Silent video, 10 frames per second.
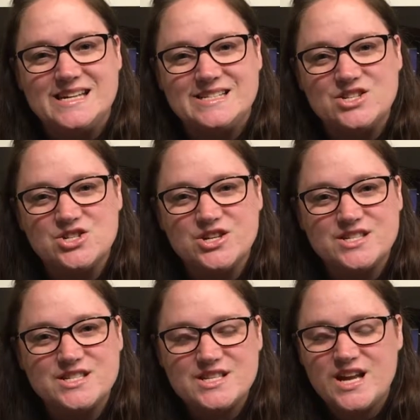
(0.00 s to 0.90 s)
is
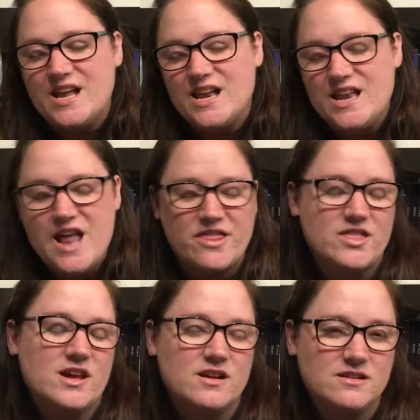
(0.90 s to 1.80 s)
just
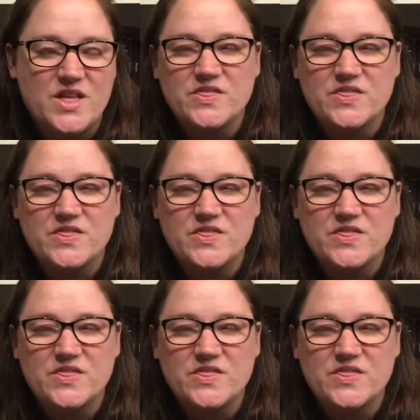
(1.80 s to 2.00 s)
nothing.